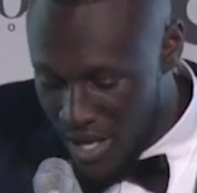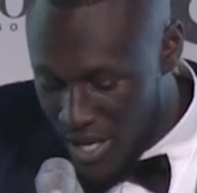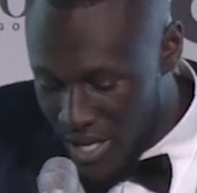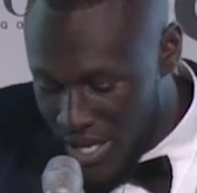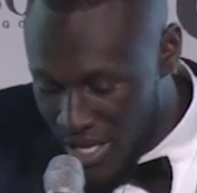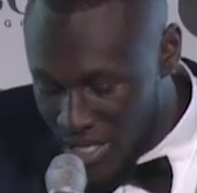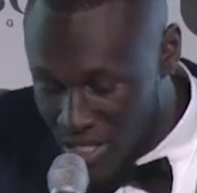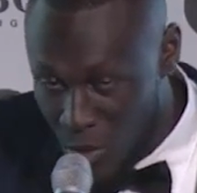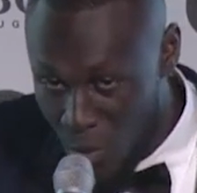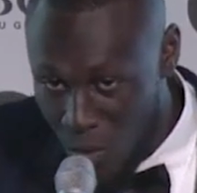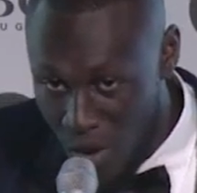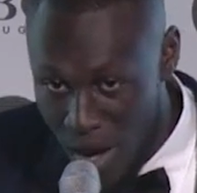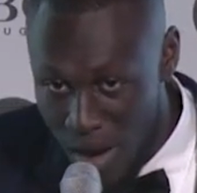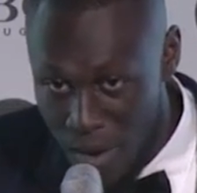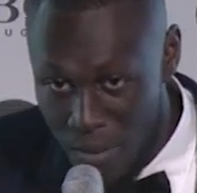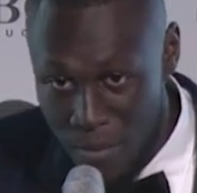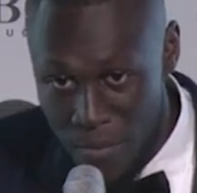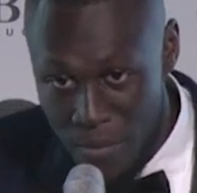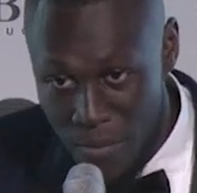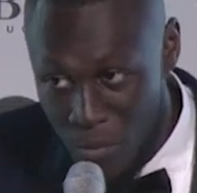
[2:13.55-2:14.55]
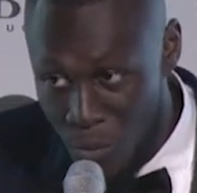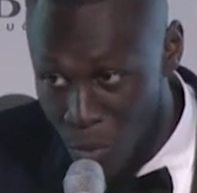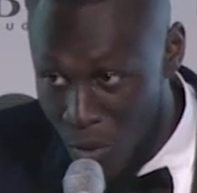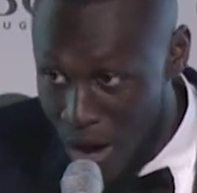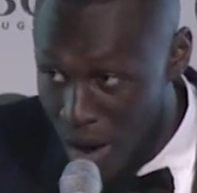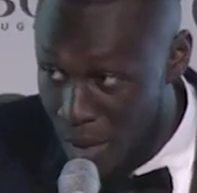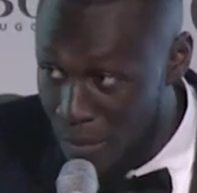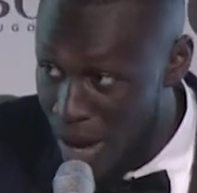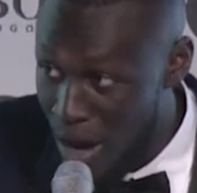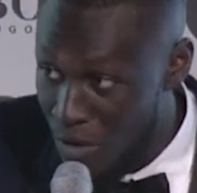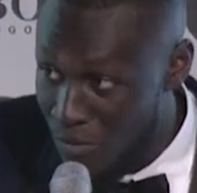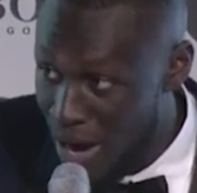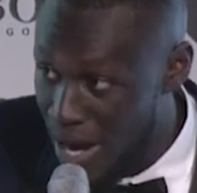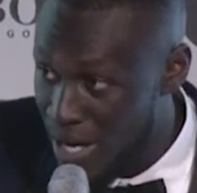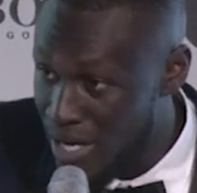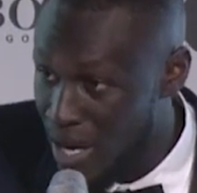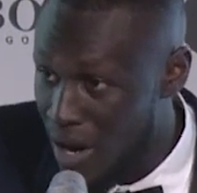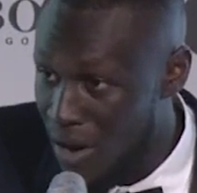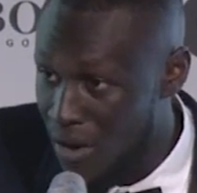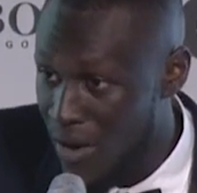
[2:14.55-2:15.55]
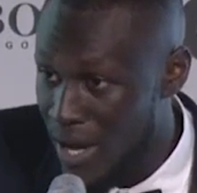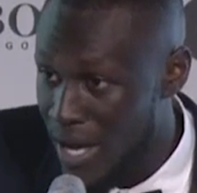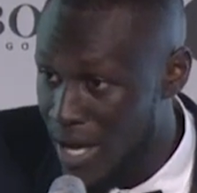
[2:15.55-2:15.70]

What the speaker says: get to where I'm at right now.